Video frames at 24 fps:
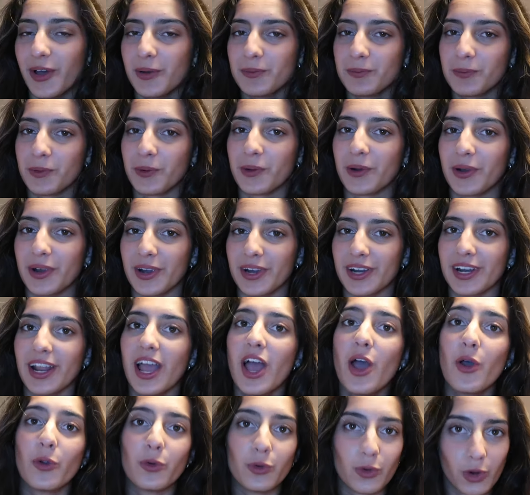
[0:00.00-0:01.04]
on board
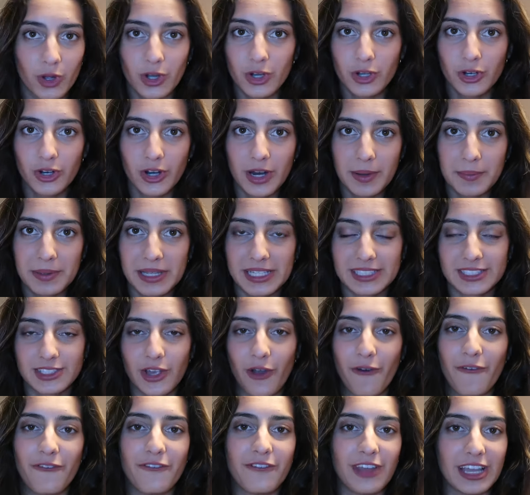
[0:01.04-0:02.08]
Royal Caribbean's
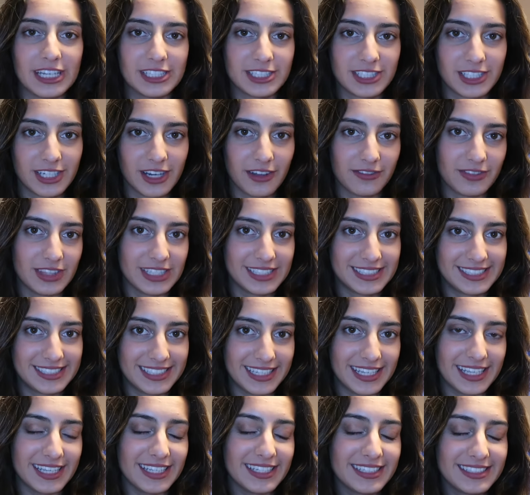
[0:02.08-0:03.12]
Ovation of the
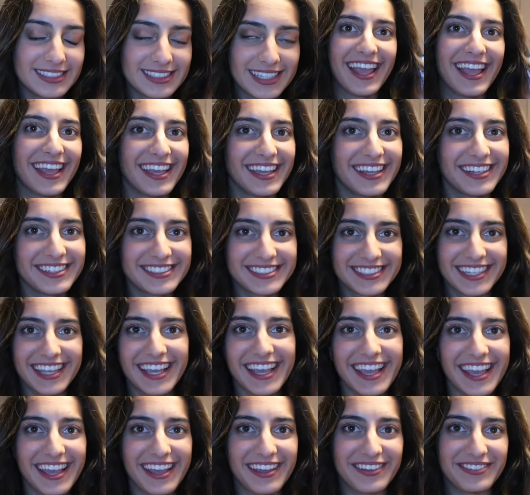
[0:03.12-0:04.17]
Seas. Here's
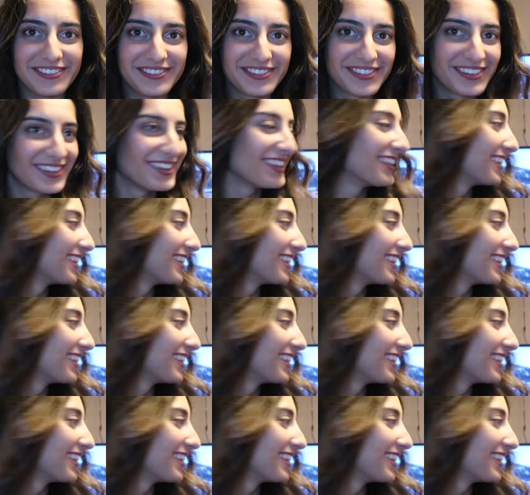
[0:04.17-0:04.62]
Eve.